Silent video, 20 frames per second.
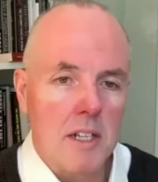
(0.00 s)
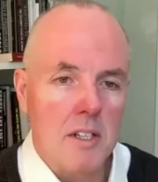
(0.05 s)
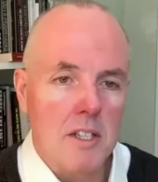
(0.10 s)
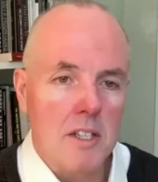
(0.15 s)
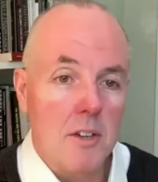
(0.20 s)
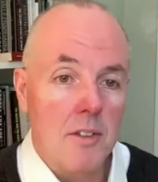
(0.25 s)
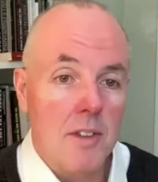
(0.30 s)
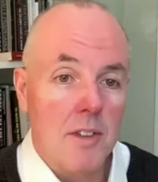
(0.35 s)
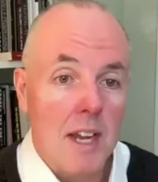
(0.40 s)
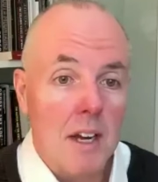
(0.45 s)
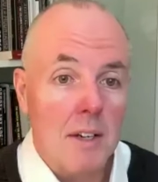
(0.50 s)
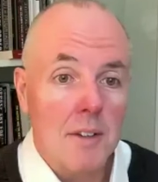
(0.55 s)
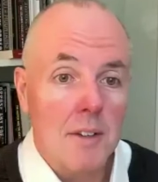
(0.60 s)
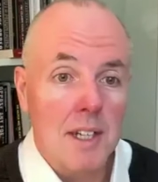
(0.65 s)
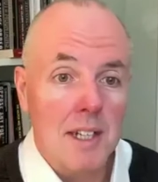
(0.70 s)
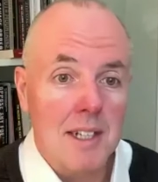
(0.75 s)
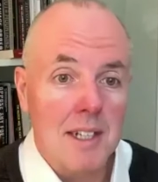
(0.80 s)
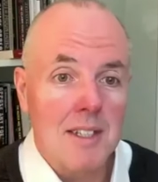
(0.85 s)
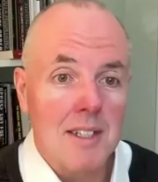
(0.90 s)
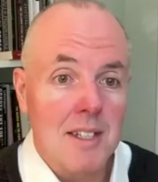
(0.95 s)
And so that I
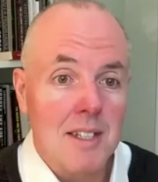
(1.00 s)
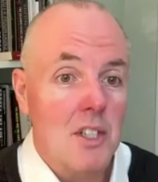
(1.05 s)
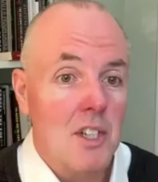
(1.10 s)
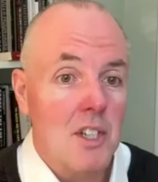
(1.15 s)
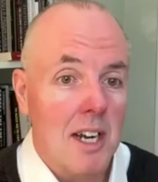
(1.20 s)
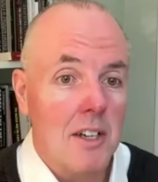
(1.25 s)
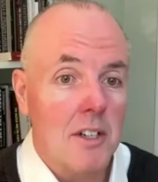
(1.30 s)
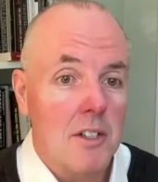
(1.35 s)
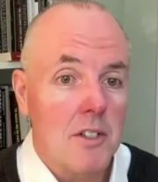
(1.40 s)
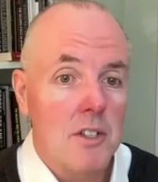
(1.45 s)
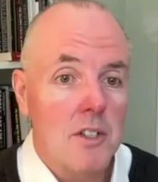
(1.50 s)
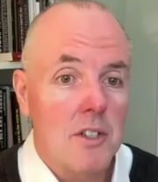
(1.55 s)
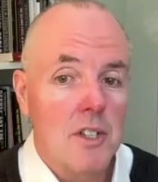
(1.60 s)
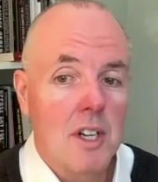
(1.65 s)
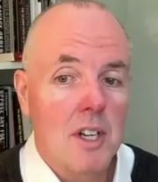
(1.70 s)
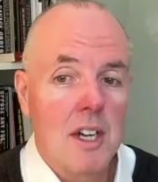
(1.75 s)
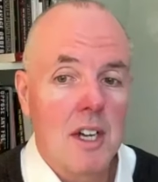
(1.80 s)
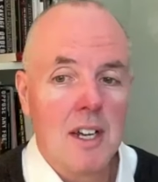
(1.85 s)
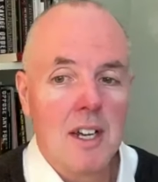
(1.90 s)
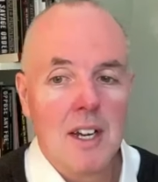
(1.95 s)
think is the
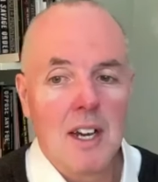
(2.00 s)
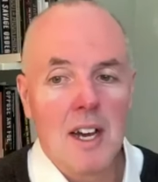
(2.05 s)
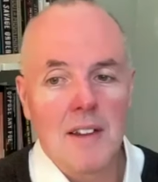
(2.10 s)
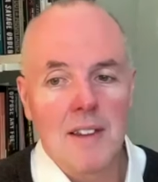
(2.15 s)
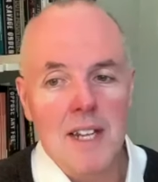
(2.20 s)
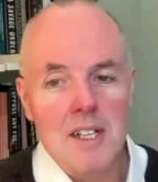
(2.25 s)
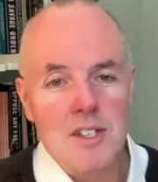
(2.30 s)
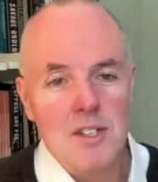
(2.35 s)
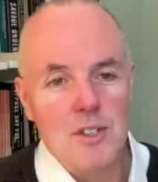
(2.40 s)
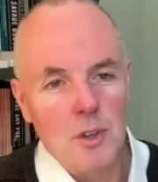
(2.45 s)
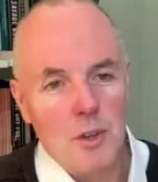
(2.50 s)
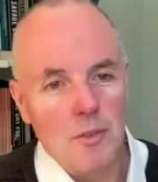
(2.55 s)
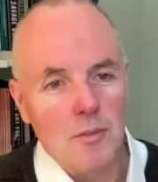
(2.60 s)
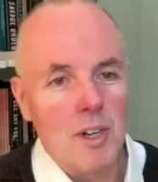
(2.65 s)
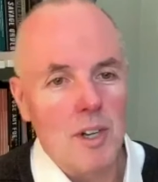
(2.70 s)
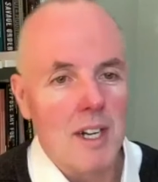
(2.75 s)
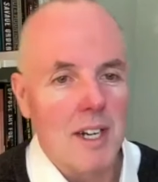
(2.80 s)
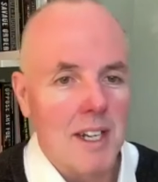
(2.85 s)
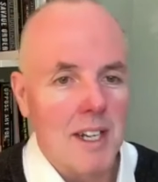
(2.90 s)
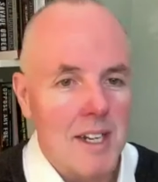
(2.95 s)
challenge, and that's not
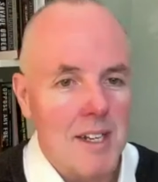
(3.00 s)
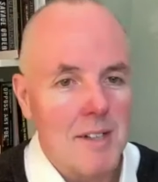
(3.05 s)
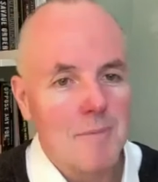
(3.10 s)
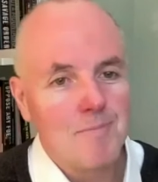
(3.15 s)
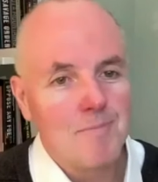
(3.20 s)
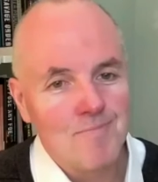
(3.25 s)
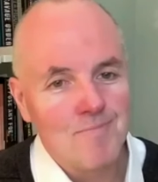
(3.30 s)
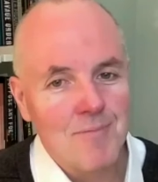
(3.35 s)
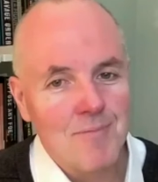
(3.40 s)
really,